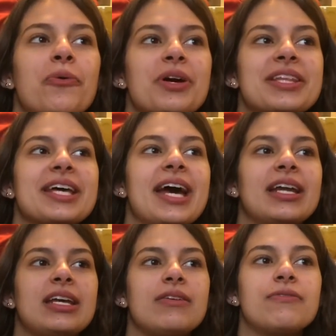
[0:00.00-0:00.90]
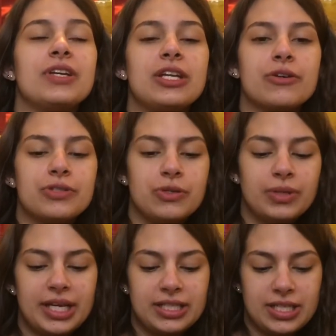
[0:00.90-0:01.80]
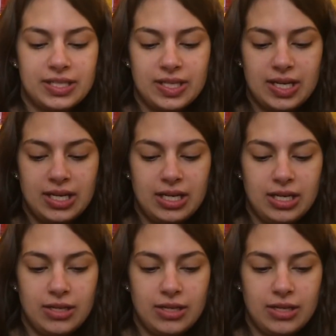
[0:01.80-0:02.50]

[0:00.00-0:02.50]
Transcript: with any videos you'd like to see,